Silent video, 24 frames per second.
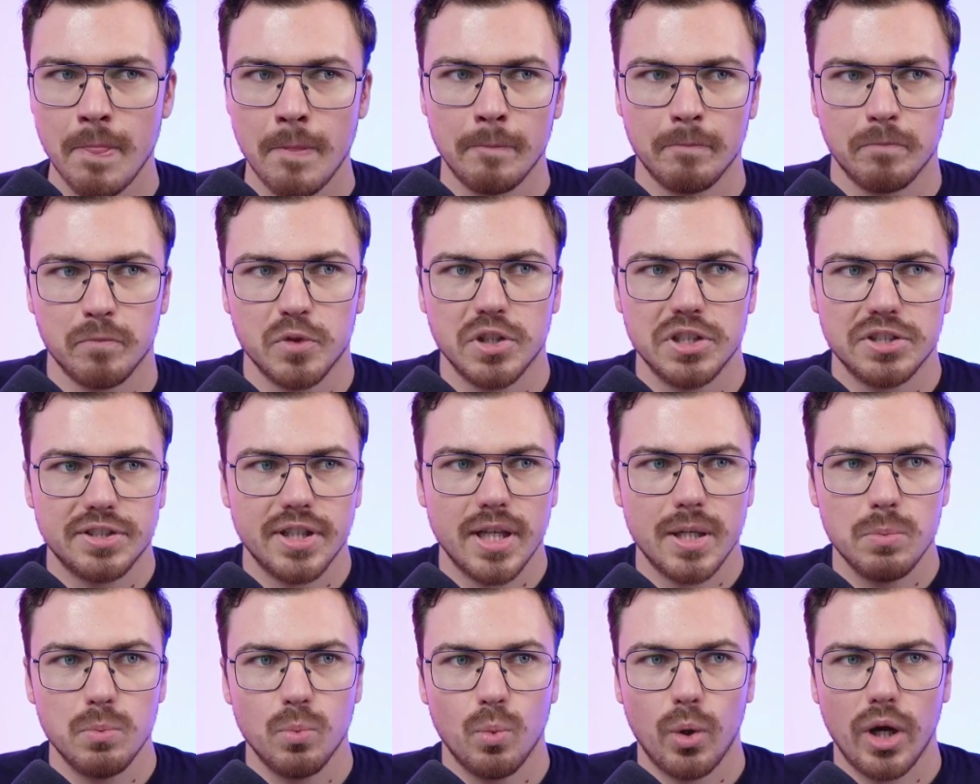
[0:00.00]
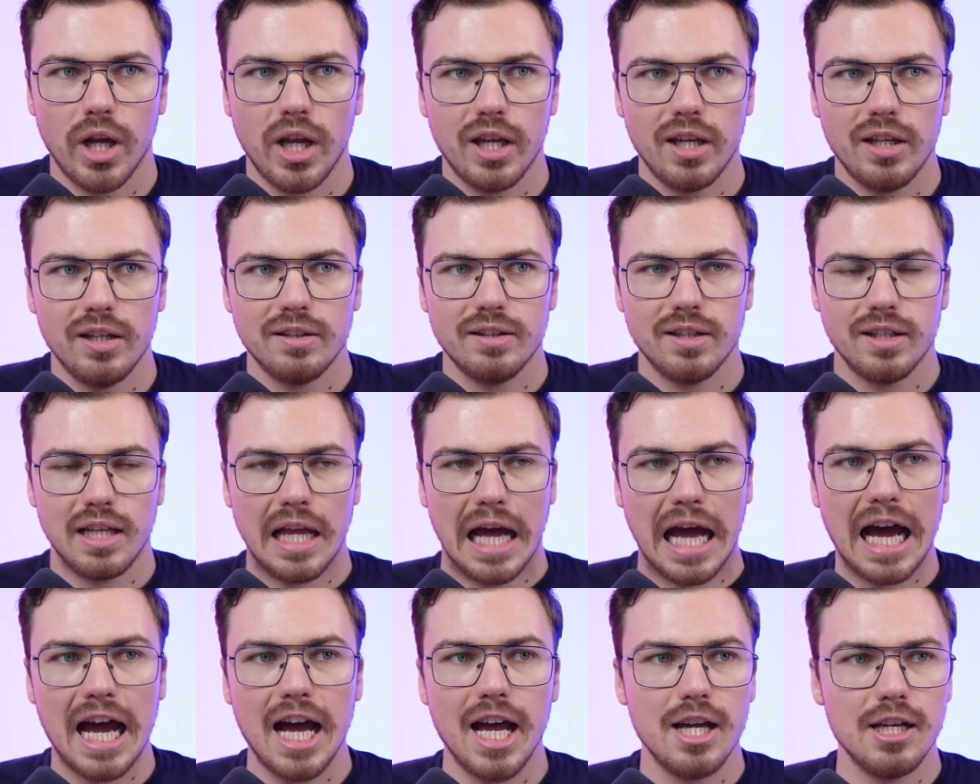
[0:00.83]
The same way that
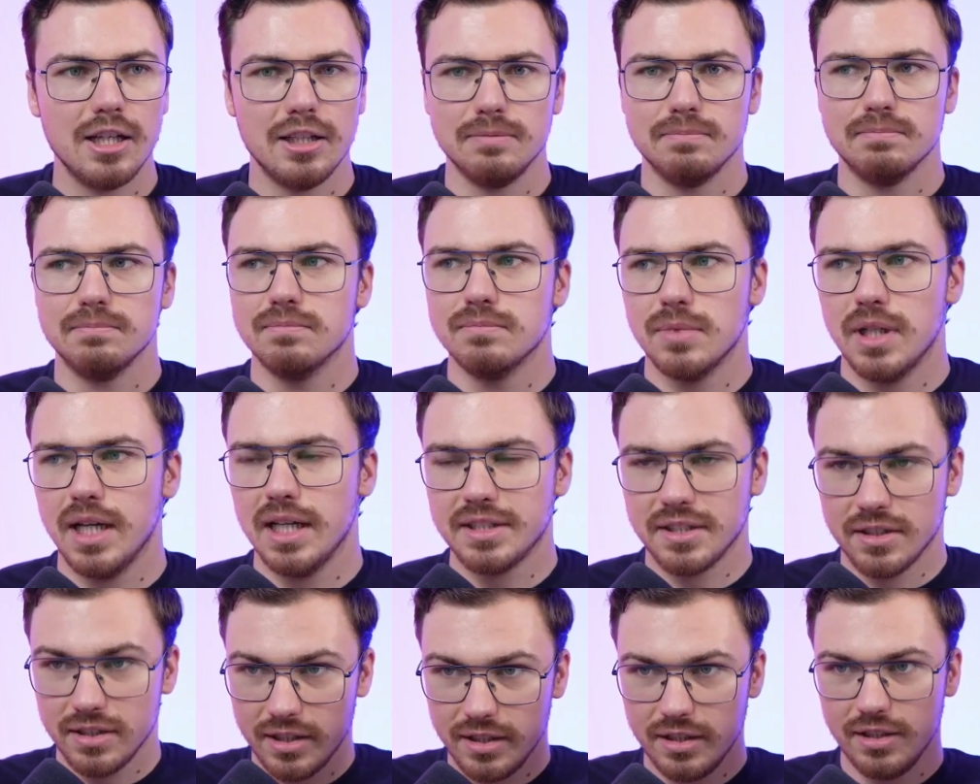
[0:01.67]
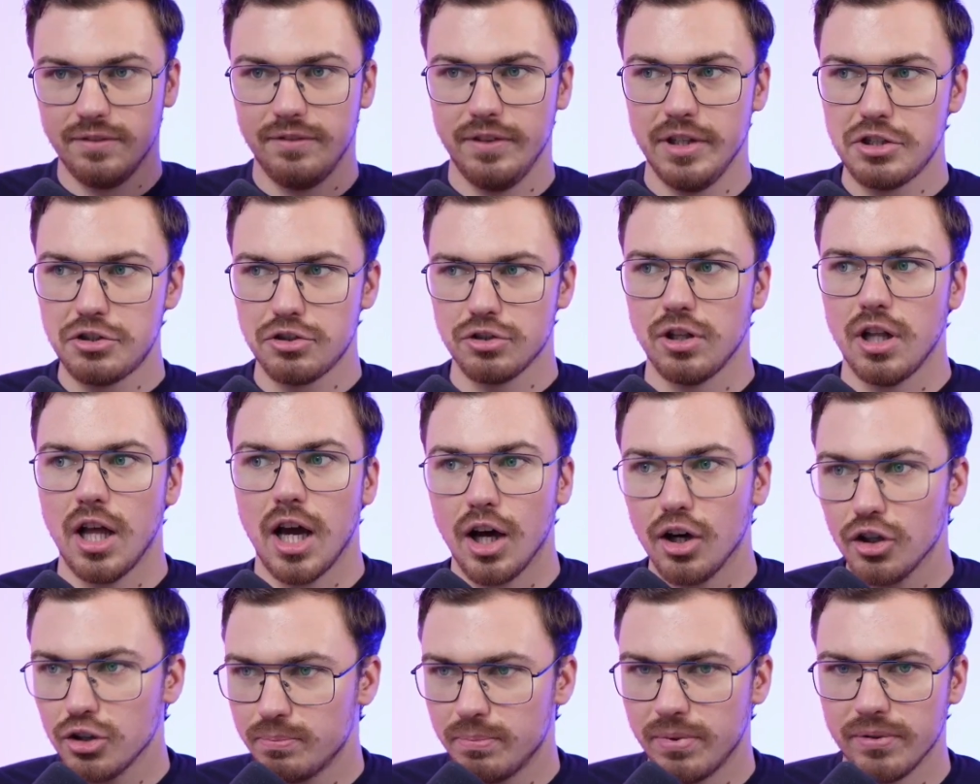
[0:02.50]
I am, as an individual,
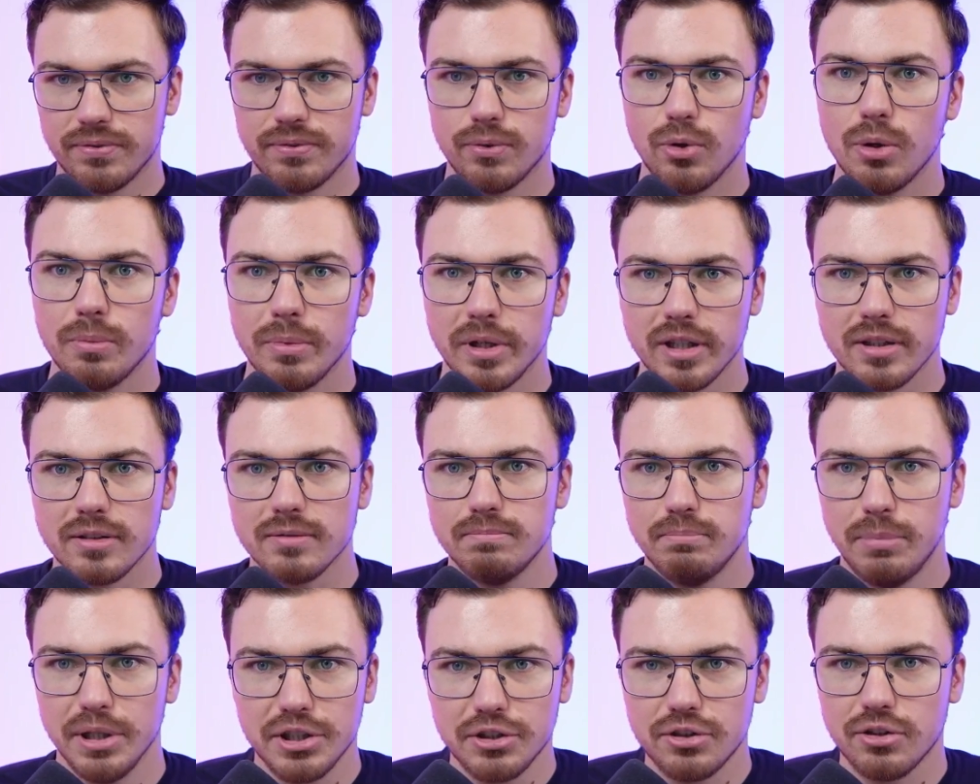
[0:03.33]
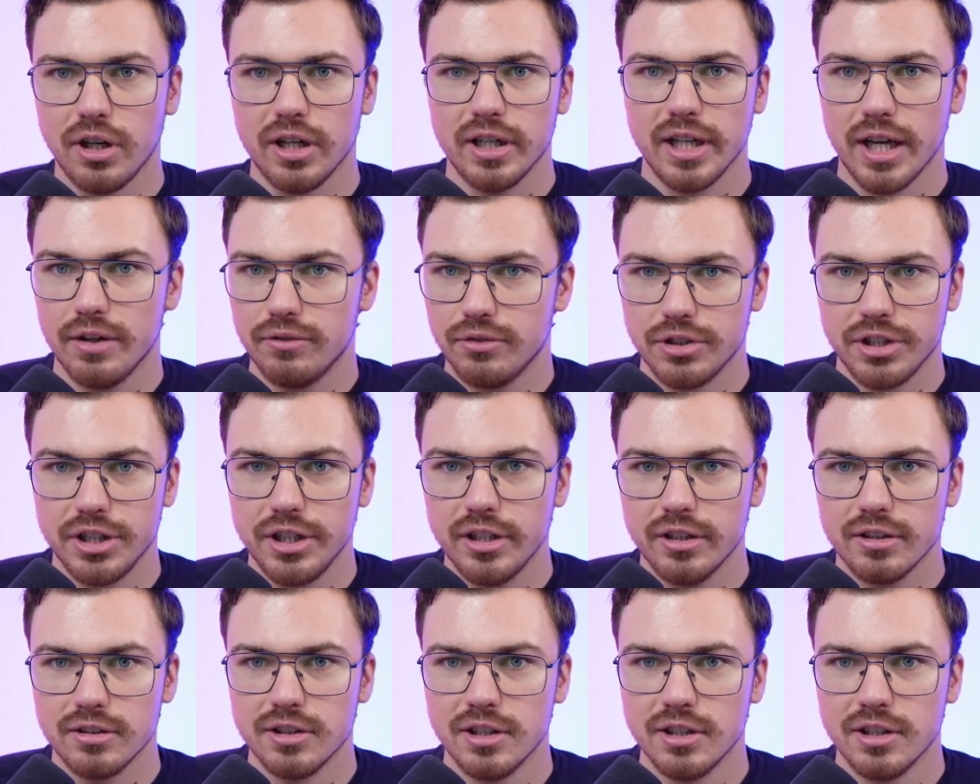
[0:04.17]
outperforming Bitcoin every year.